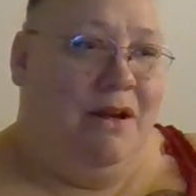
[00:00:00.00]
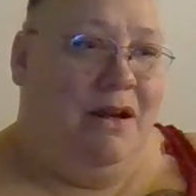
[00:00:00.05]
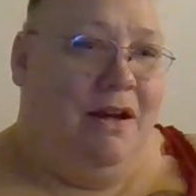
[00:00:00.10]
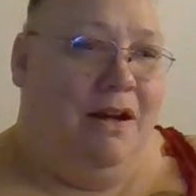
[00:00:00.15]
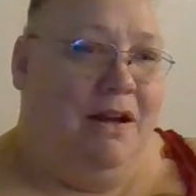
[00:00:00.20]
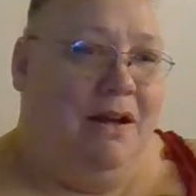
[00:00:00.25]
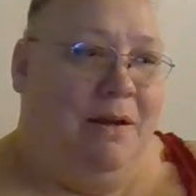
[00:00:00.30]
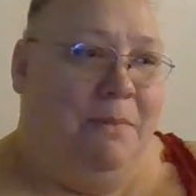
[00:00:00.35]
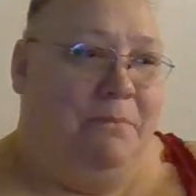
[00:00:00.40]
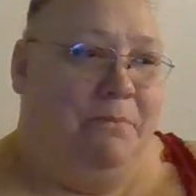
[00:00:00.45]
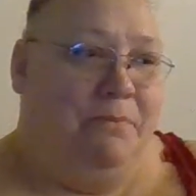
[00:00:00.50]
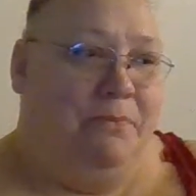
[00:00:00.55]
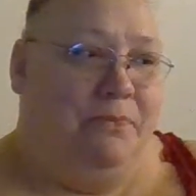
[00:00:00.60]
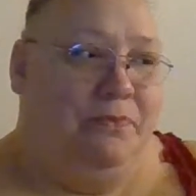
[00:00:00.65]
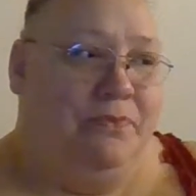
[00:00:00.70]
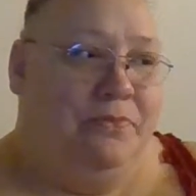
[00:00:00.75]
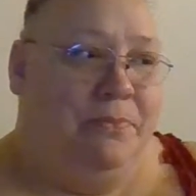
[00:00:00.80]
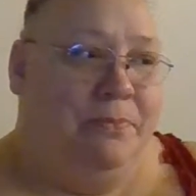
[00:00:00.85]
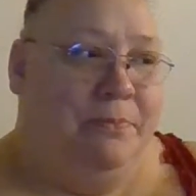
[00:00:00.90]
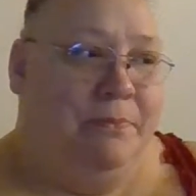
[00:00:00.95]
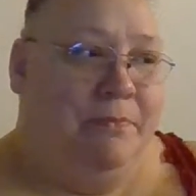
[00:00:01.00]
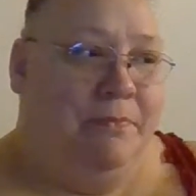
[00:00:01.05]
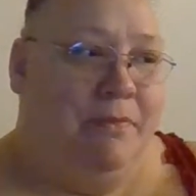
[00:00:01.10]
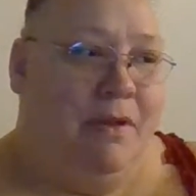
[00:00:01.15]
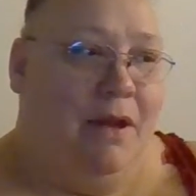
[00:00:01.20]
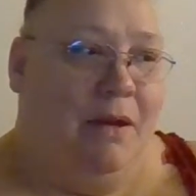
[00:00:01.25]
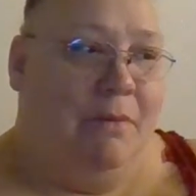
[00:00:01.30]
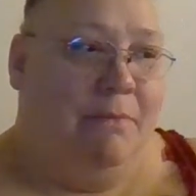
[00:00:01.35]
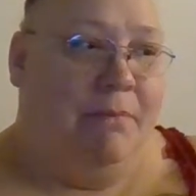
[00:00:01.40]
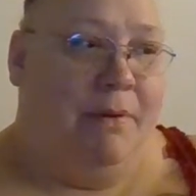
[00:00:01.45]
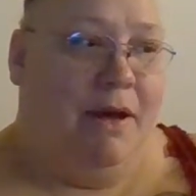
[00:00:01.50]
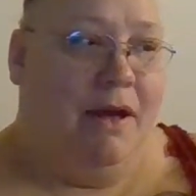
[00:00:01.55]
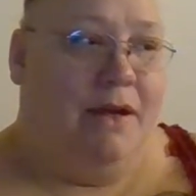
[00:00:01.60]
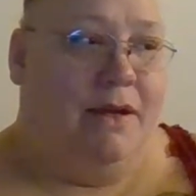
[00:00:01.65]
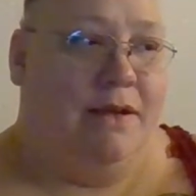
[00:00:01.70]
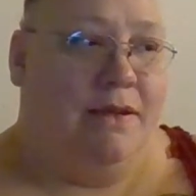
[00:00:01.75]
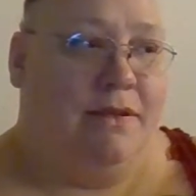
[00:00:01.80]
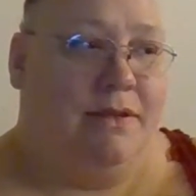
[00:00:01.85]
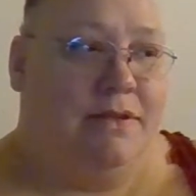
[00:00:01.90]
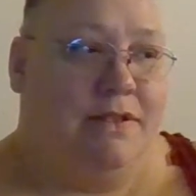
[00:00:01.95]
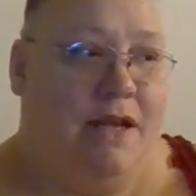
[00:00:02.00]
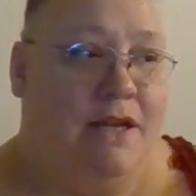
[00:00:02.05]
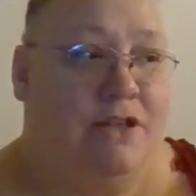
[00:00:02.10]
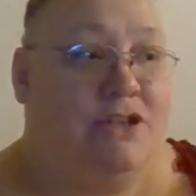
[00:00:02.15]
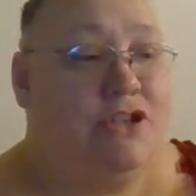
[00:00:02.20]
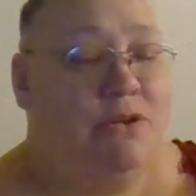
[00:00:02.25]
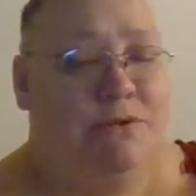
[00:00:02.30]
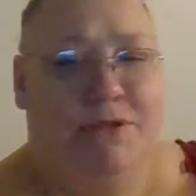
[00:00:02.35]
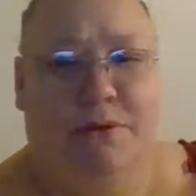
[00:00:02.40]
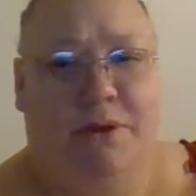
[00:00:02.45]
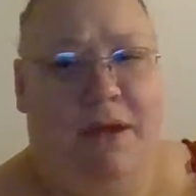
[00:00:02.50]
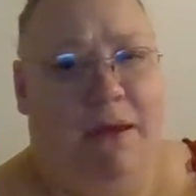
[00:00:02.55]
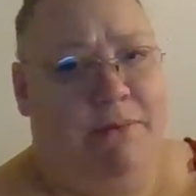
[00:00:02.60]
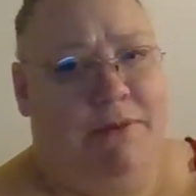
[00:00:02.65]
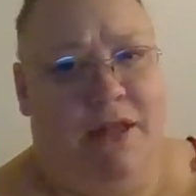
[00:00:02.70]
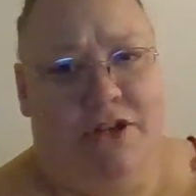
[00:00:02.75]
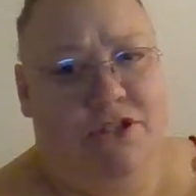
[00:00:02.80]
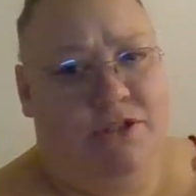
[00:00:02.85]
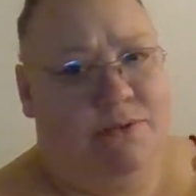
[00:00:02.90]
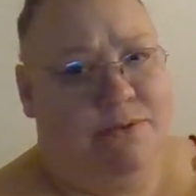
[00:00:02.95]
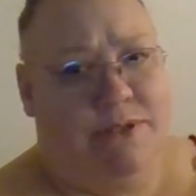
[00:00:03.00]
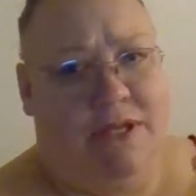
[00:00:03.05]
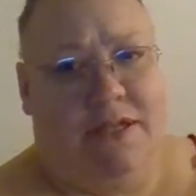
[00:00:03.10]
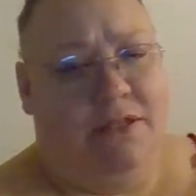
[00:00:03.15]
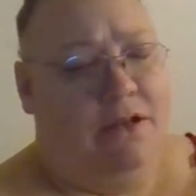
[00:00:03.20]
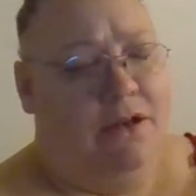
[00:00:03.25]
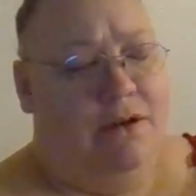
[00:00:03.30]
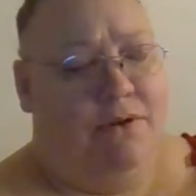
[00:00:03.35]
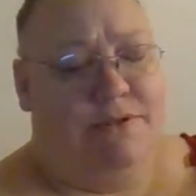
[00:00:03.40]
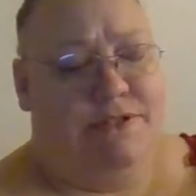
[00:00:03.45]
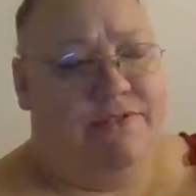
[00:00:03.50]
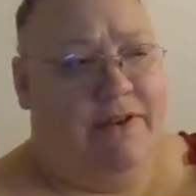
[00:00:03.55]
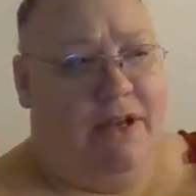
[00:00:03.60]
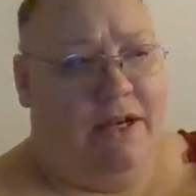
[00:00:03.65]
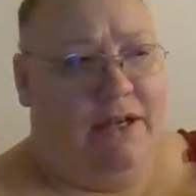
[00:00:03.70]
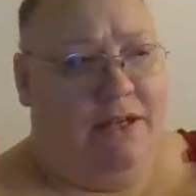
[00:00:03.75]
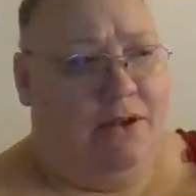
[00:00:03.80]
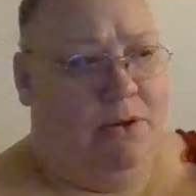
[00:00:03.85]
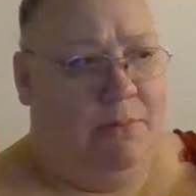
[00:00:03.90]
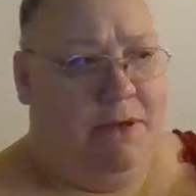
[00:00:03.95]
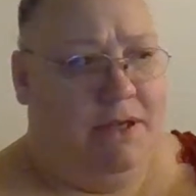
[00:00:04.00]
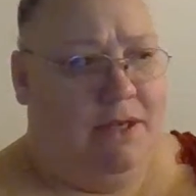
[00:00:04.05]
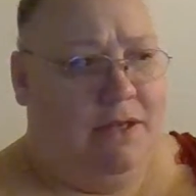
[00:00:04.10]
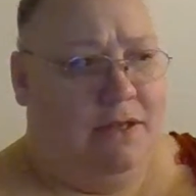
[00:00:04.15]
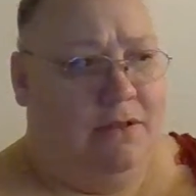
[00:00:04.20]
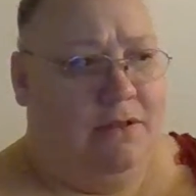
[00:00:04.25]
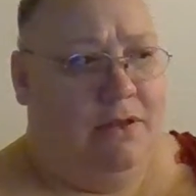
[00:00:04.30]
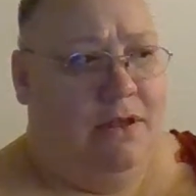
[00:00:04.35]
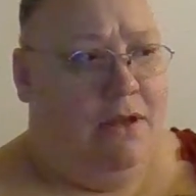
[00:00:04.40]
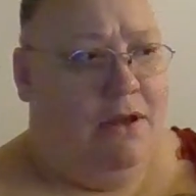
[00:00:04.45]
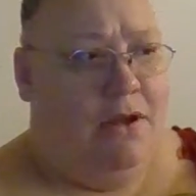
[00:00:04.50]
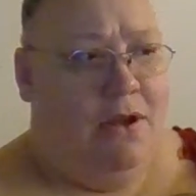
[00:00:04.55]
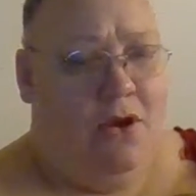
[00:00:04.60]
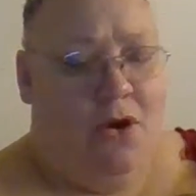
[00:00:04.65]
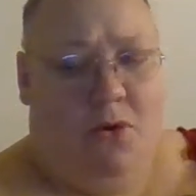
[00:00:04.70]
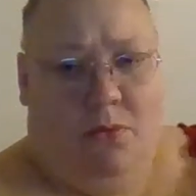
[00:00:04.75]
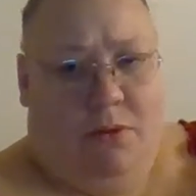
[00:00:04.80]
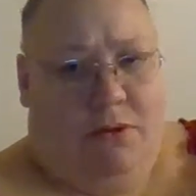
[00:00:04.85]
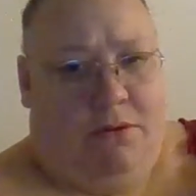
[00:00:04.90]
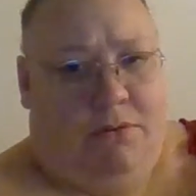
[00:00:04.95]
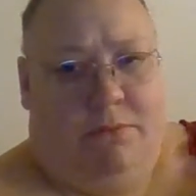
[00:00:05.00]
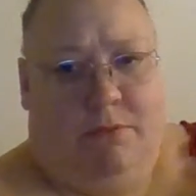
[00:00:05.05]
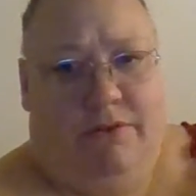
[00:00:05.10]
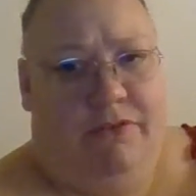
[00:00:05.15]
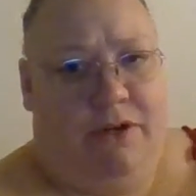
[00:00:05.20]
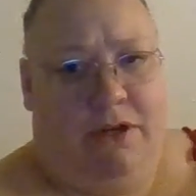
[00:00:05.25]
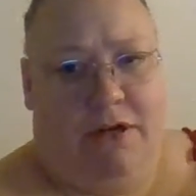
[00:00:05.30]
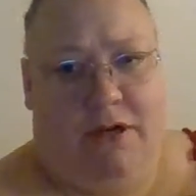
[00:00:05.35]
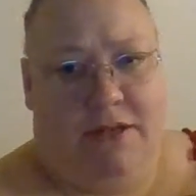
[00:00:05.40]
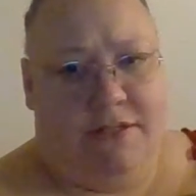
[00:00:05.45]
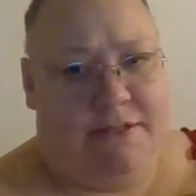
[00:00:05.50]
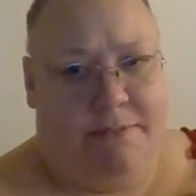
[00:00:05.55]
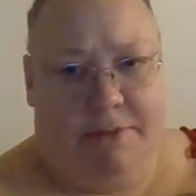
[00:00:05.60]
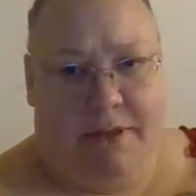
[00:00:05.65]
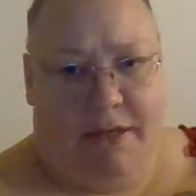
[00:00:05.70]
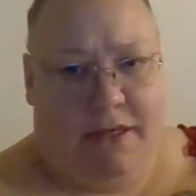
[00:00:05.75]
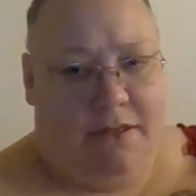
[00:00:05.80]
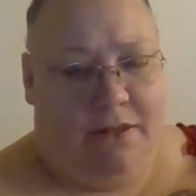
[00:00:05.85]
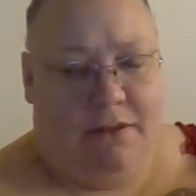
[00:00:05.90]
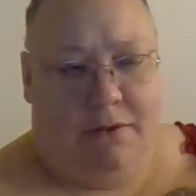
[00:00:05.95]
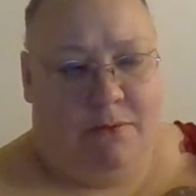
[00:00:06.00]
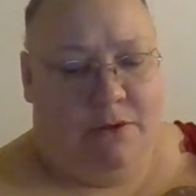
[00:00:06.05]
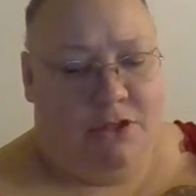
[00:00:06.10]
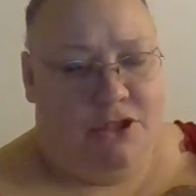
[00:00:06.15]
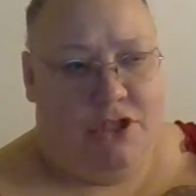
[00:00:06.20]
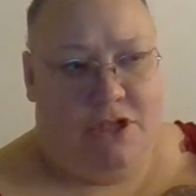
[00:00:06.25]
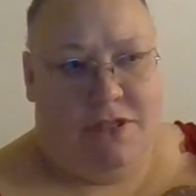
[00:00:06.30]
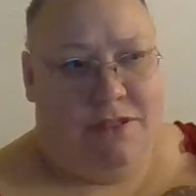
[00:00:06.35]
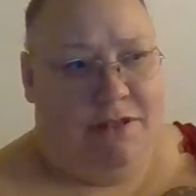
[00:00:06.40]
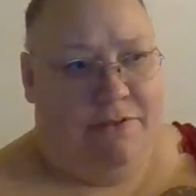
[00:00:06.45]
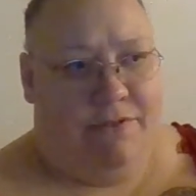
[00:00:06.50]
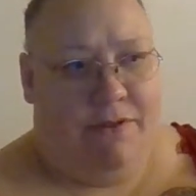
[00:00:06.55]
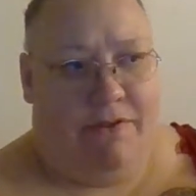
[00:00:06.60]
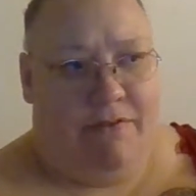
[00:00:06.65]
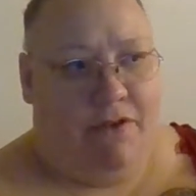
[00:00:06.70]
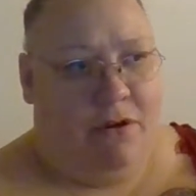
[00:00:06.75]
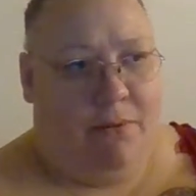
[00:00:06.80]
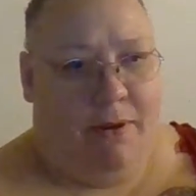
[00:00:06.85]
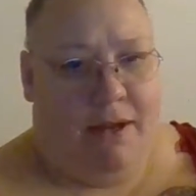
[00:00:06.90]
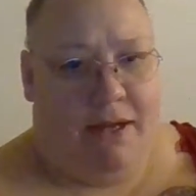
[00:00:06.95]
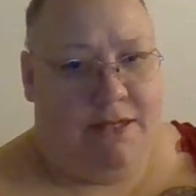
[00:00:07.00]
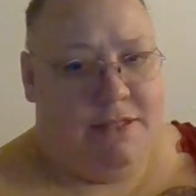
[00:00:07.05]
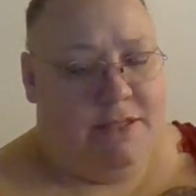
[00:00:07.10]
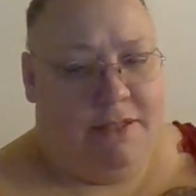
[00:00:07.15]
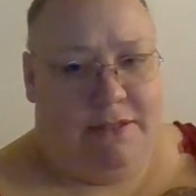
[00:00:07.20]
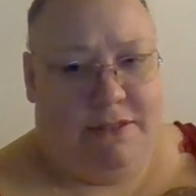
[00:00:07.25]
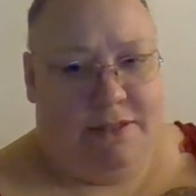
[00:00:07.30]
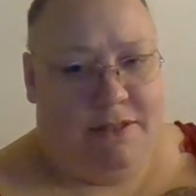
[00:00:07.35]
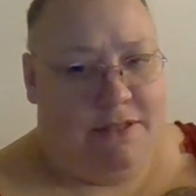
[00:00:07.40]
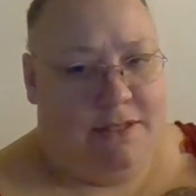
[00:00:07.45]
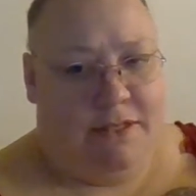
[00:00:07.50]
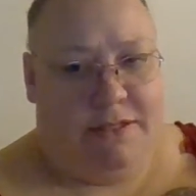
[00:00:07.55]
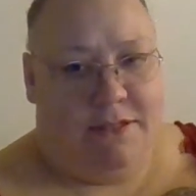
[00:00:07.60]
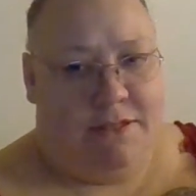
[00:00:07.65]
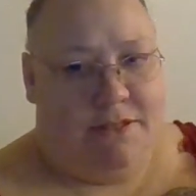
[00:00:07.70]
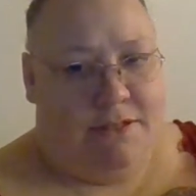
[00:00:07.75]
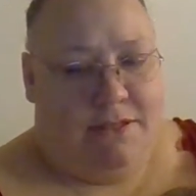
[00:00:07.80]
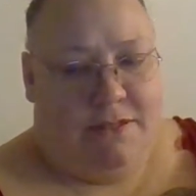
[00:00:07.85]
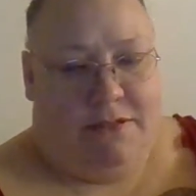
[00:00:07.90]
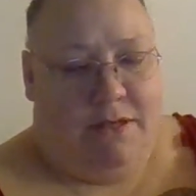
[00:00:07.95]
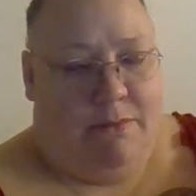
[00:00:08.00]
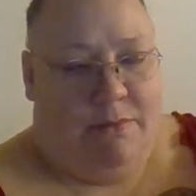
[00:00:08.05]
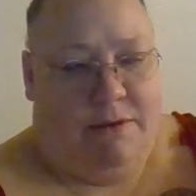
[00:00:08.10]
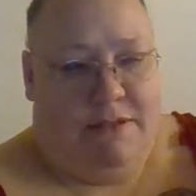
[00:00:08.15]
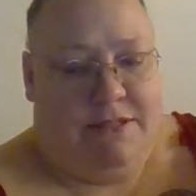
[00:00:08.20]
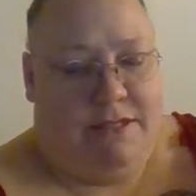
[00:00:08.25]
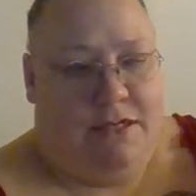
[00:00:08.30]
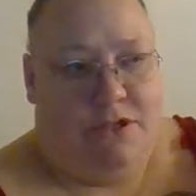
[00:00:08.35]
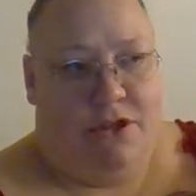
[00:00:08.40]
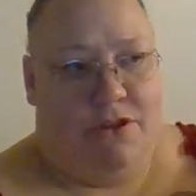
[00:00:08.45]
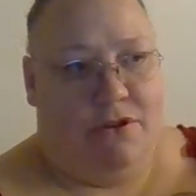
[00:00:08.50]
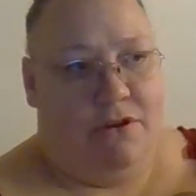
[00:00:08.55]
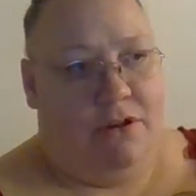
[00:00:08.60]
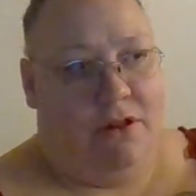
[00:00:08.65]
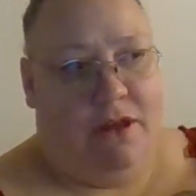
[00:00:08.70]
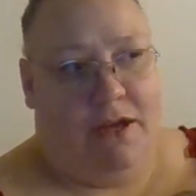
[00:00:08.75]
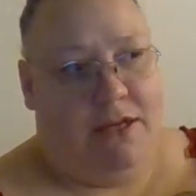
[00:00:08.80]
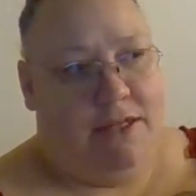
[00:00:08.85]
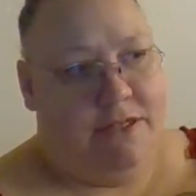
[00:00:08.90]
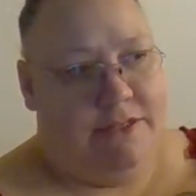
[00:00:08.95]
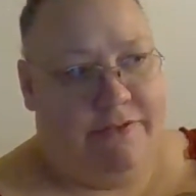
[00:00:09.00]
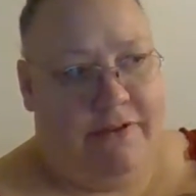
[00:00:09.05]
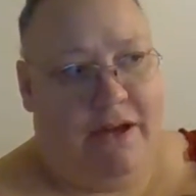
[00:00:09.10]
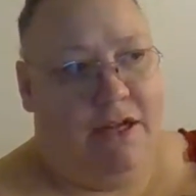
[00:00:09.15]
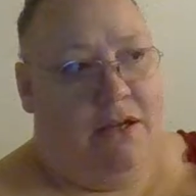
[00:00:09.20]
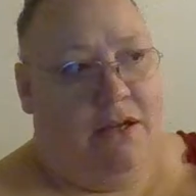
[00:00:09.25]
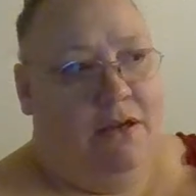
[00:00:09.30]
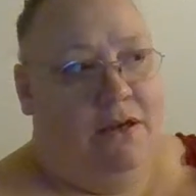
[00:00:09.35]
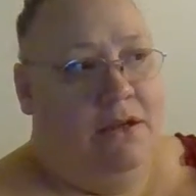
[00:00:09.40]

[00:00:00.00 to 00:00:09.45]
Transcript: But and she was okay with that. She was like, no, it's fine, no big deal. We'll figure out something. Which she doesn't live that far away. It's not this. It's we see each other online. It's fine.